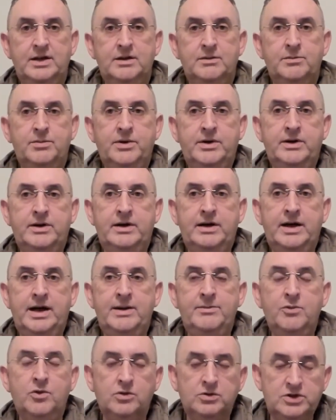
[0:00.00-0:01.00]
but
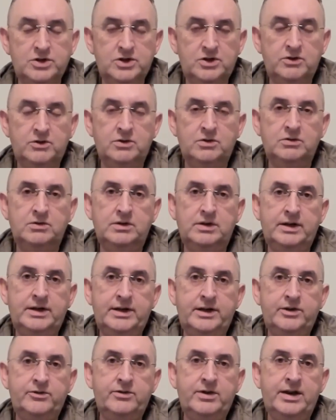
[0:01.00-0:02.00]
I'm old school and
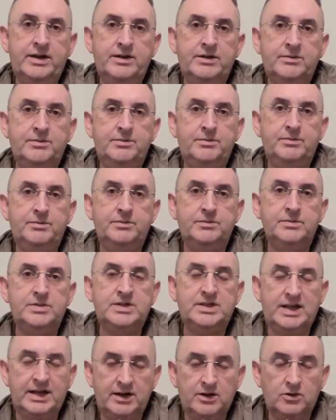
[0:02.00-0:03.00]
I'd rather
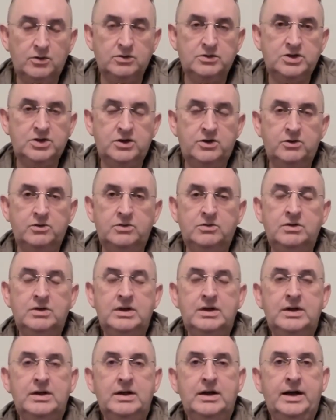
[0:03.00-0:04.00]
stay old school,
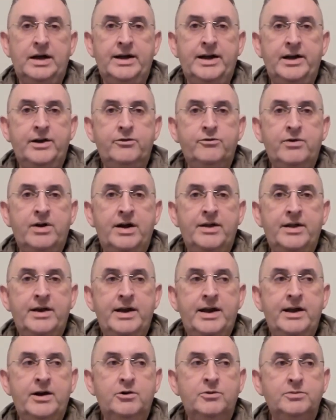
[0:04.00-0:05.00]
and I'd rather
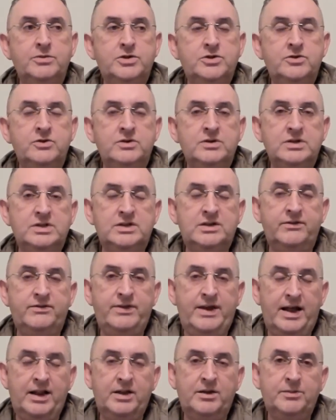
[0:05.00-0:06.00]
help students
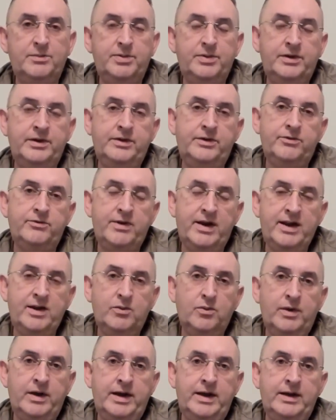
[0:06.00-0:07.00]
develop in the
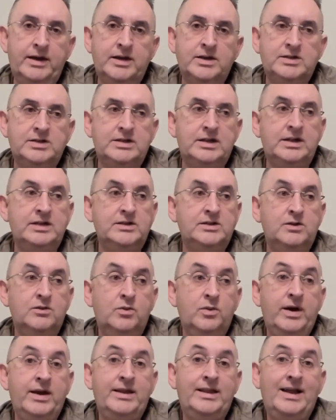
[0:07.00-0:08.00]
right way, as the
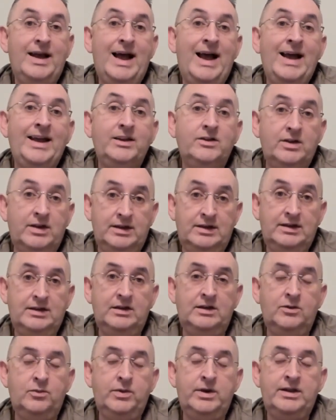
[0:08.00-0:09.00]
way that I did
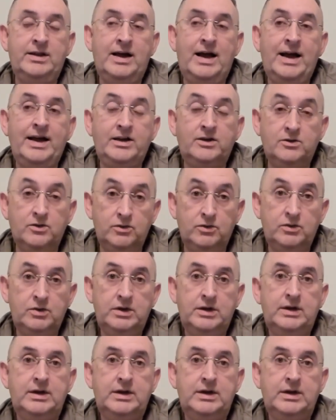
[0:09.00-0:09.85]
and the way that I do,